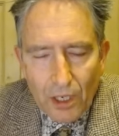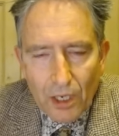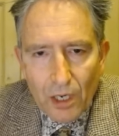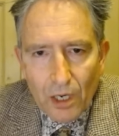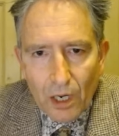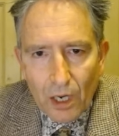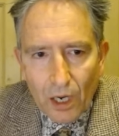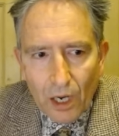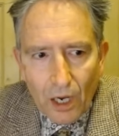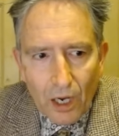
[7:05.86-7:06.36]

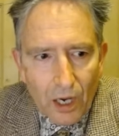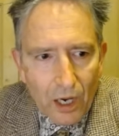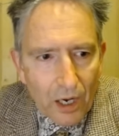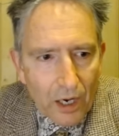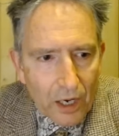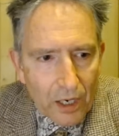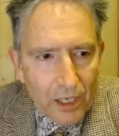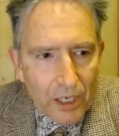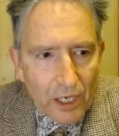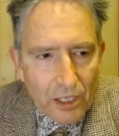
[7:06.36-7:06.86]
a
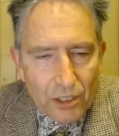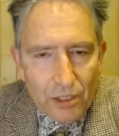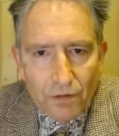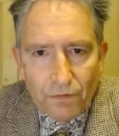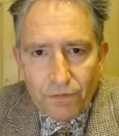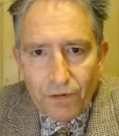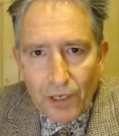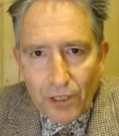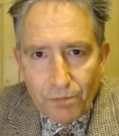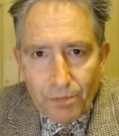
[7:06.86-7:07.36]

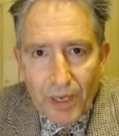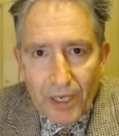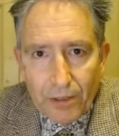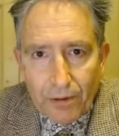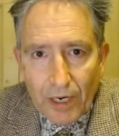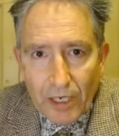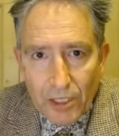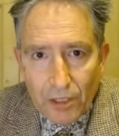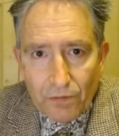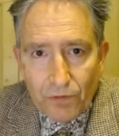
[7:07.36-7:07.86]
custard-faced
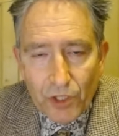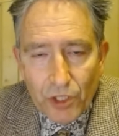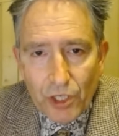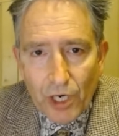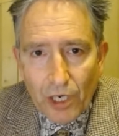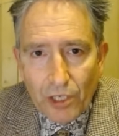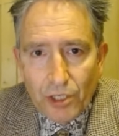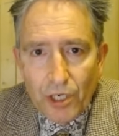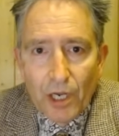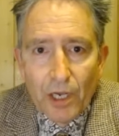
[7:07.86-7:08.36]
pederast of a
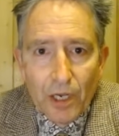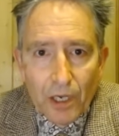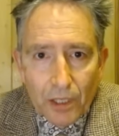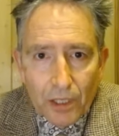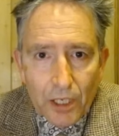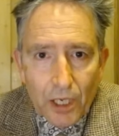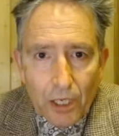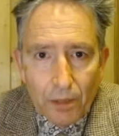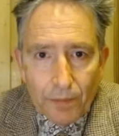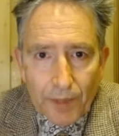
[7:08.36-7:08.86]
judge and
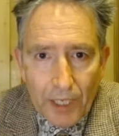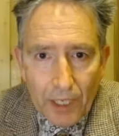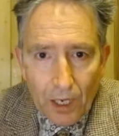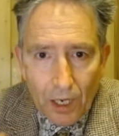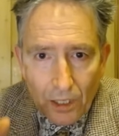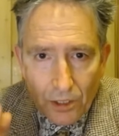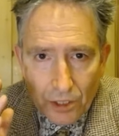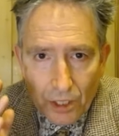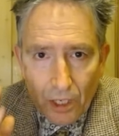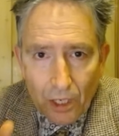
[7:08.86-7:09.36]
kick him in the arse
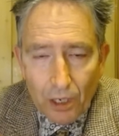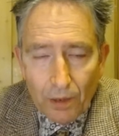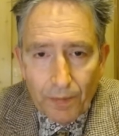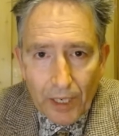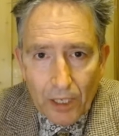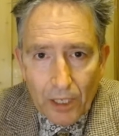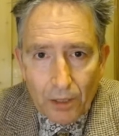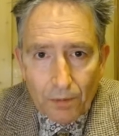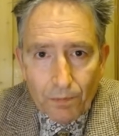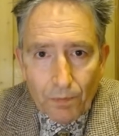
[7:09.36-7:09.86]
and make
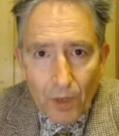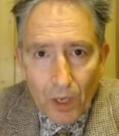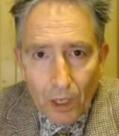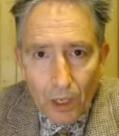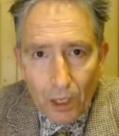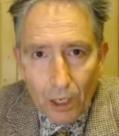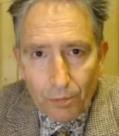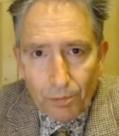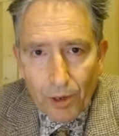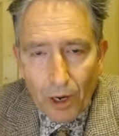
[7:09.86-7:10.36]
him
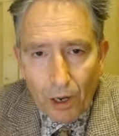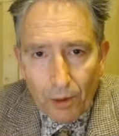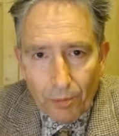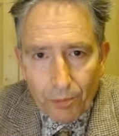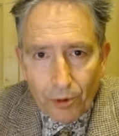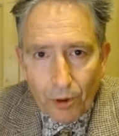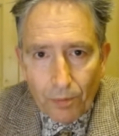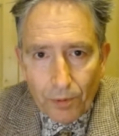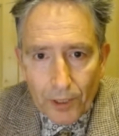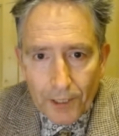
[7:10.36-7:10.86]
apply it
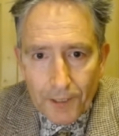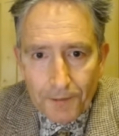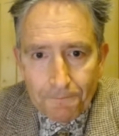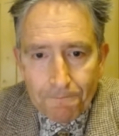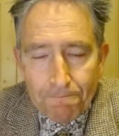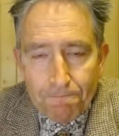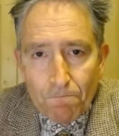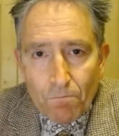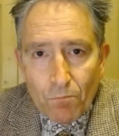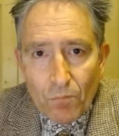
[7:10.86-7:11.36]
properly.
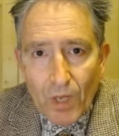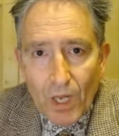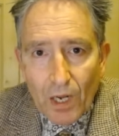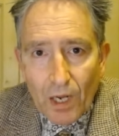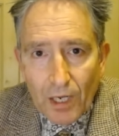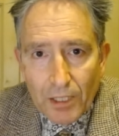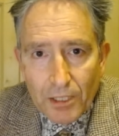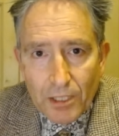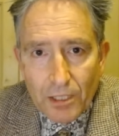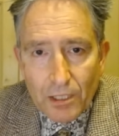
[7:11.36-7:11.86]

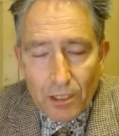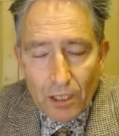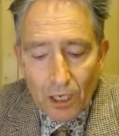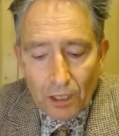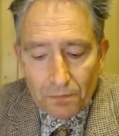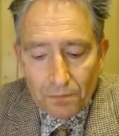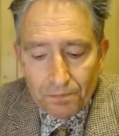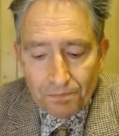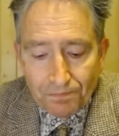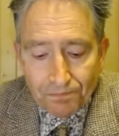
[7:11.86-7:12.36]
And
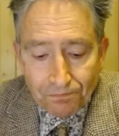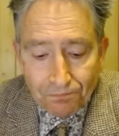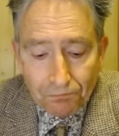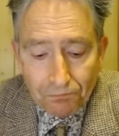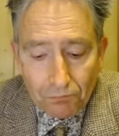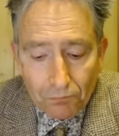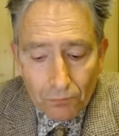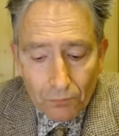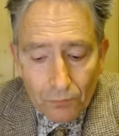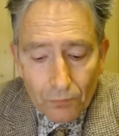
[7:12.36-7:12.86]

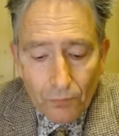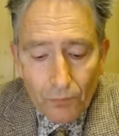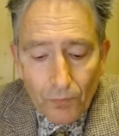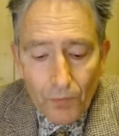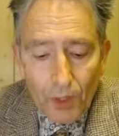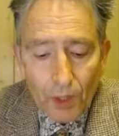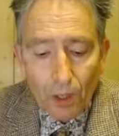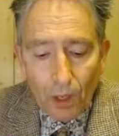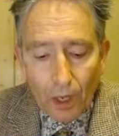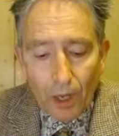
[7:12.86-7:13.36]

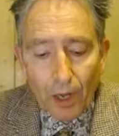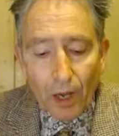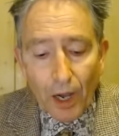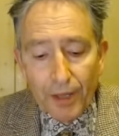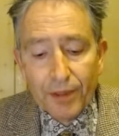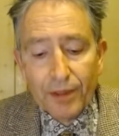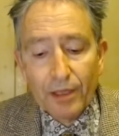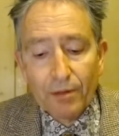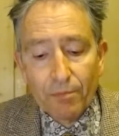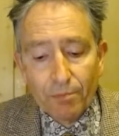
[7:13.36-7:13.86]
I
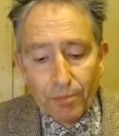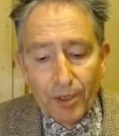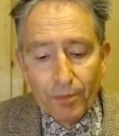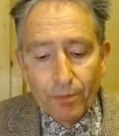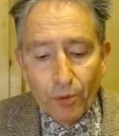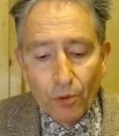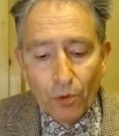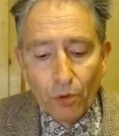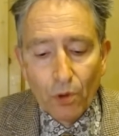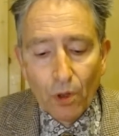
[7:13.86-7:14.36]
think
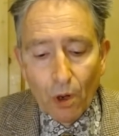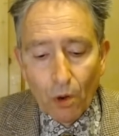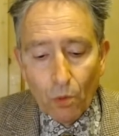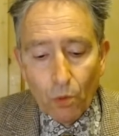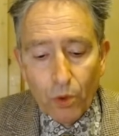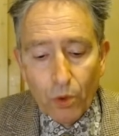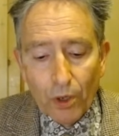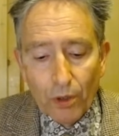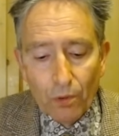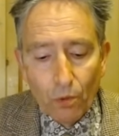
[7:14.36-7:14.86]
people
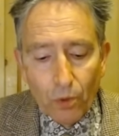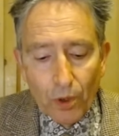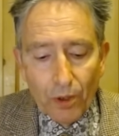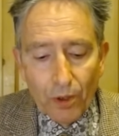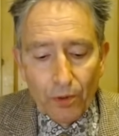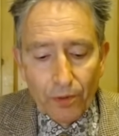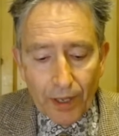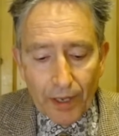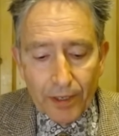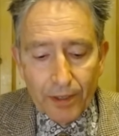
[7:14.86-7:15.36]
will
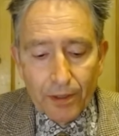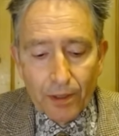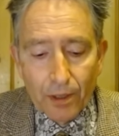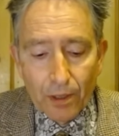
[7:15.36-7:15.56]
then